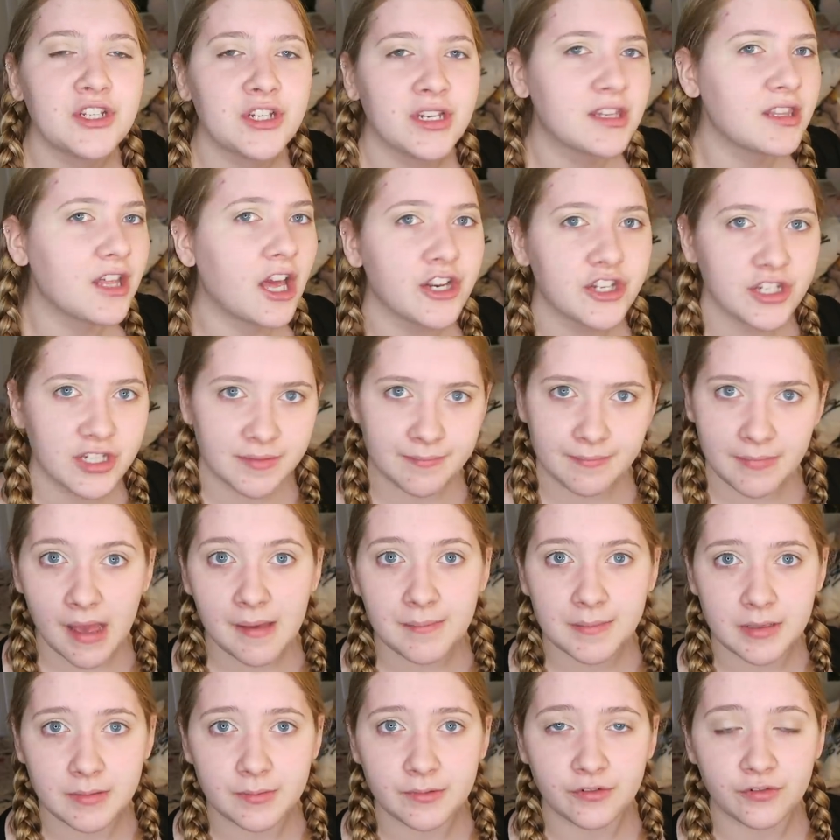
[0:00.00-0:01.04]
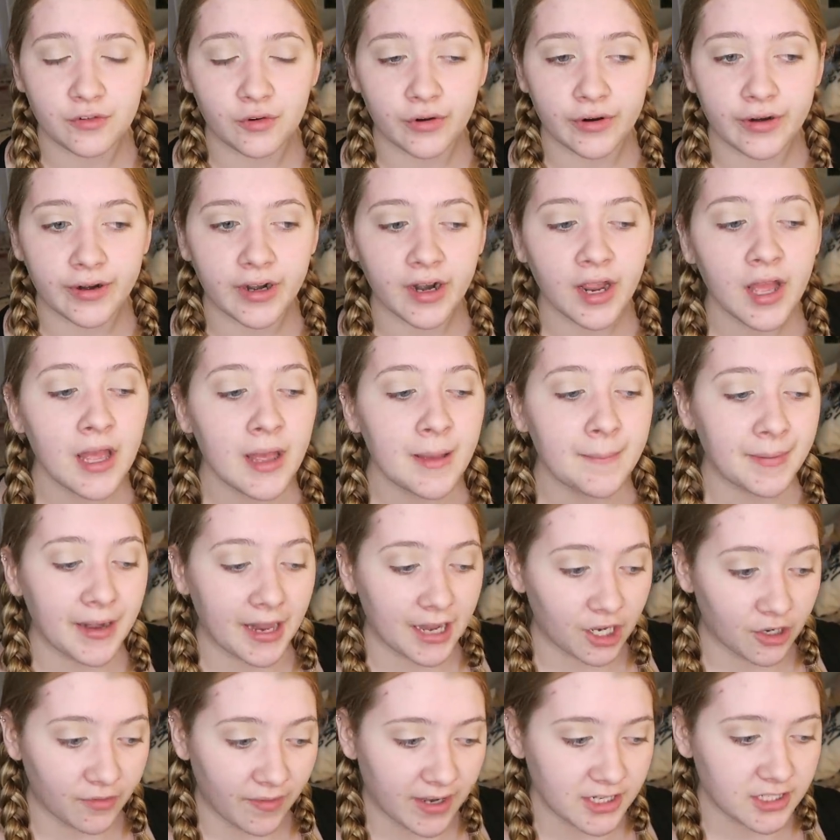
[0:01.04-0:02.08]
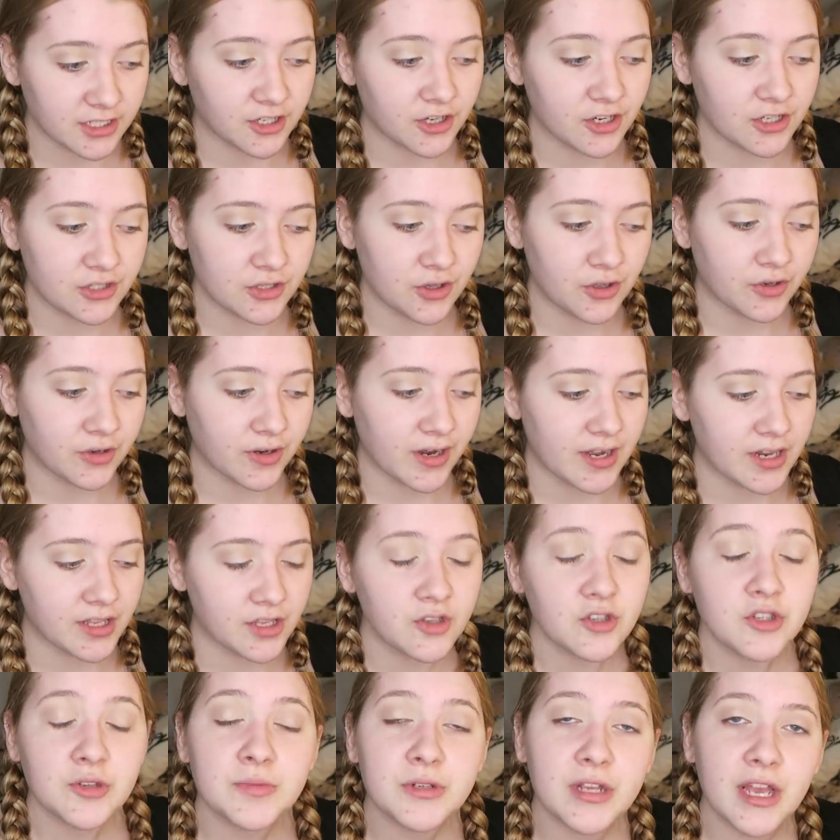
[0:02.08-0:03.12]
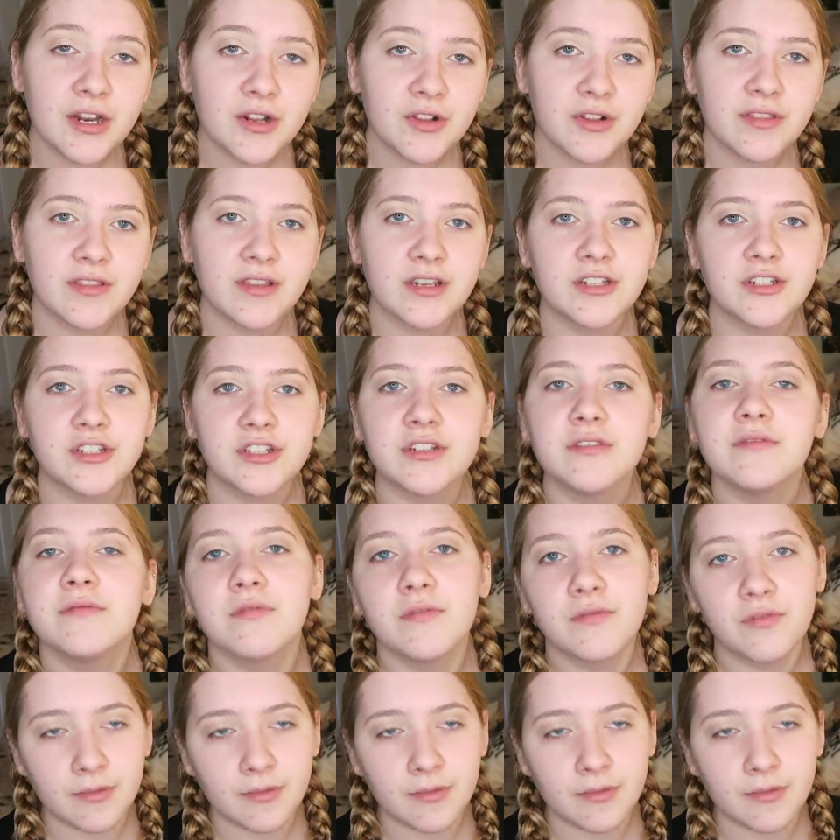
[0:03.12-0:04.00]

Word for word: She had thought she'd met me before, but I corrected her and told her I had a YouTube channel and then she